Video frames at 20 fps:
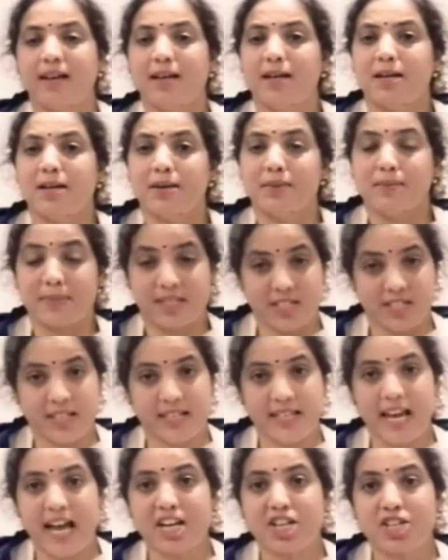Mr.
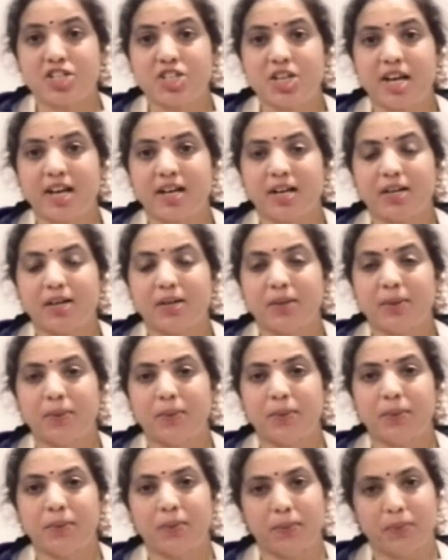Gnanshekar
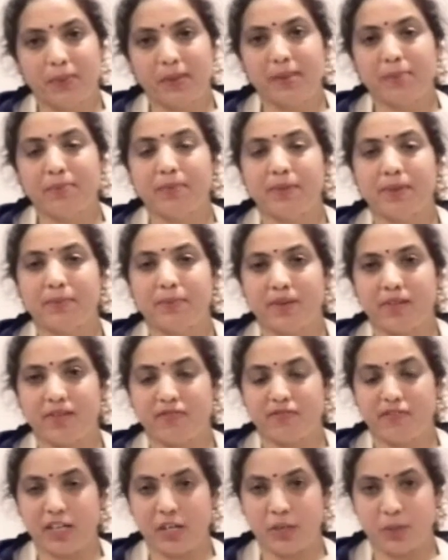will be
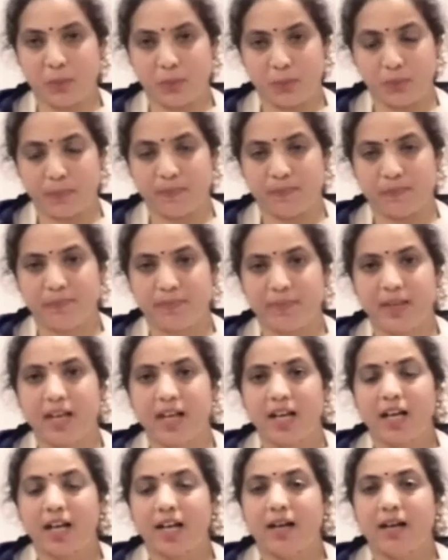briefing you.
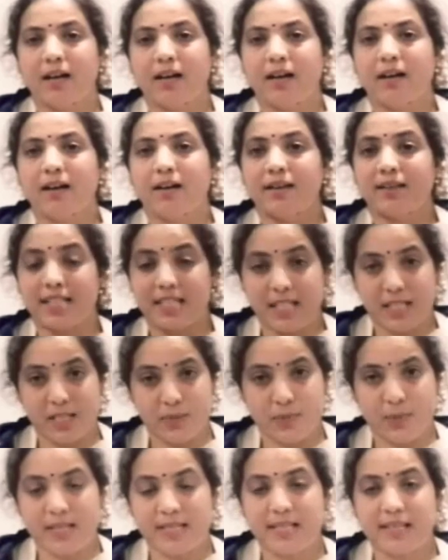This is
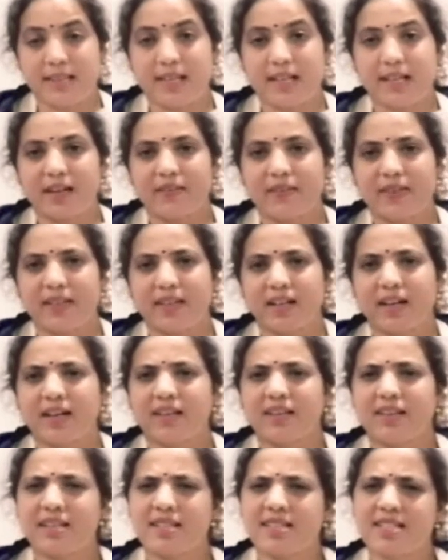Vasanta Kavita.
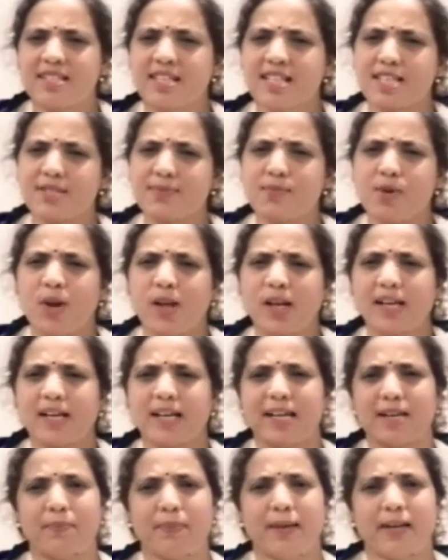This is a small
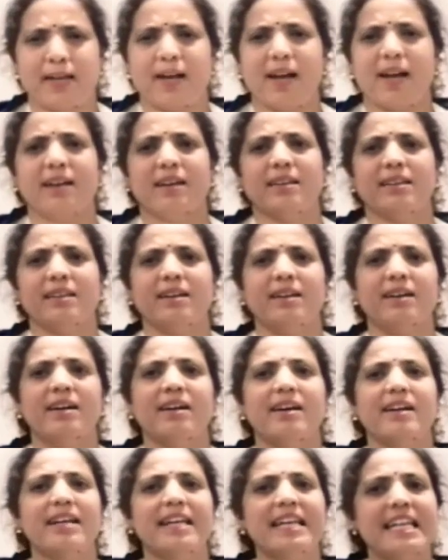clipping under the
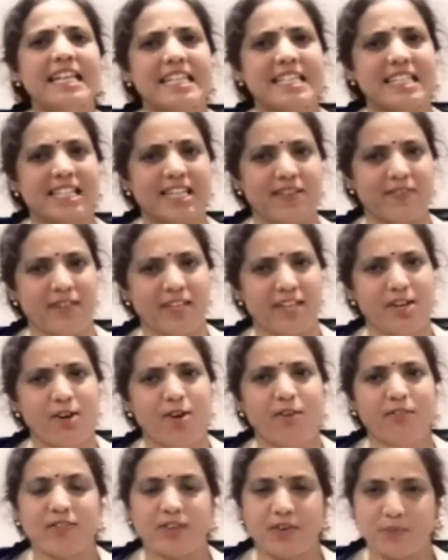rediscovery of
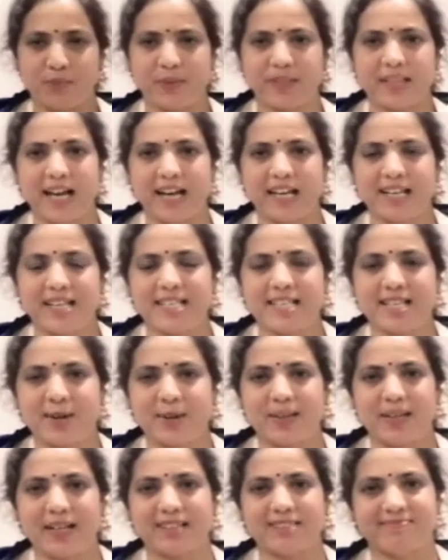Vidhana
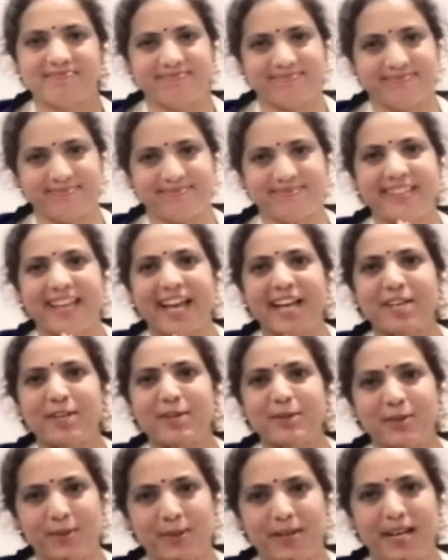Soudha. Thank
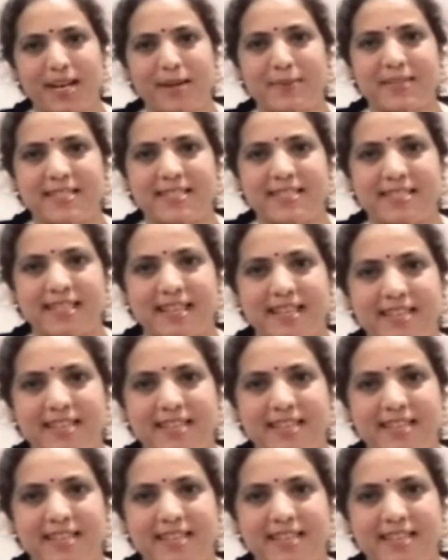you. Namaste.